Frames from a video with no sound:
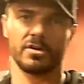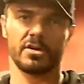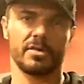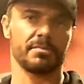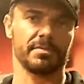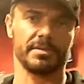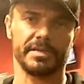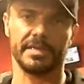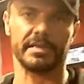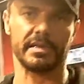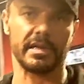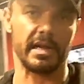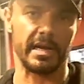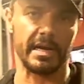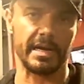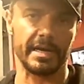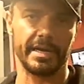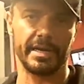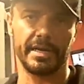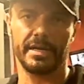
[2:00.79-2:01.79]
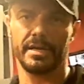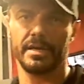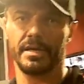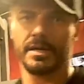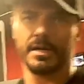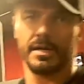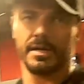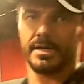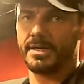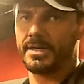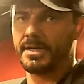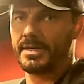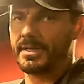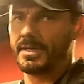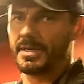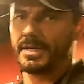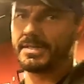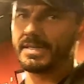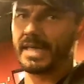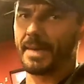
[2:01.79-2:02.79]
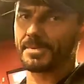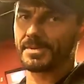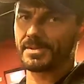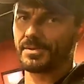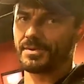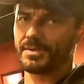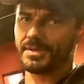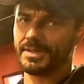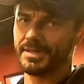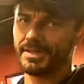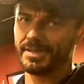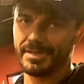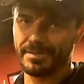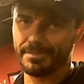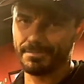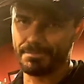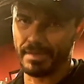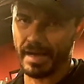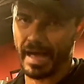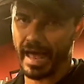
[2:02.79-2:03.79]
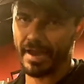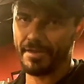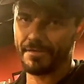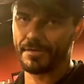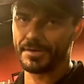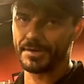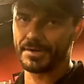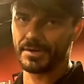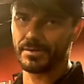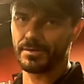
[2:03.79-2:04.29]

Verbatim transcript: Complete lie. It's absolutely bad for you.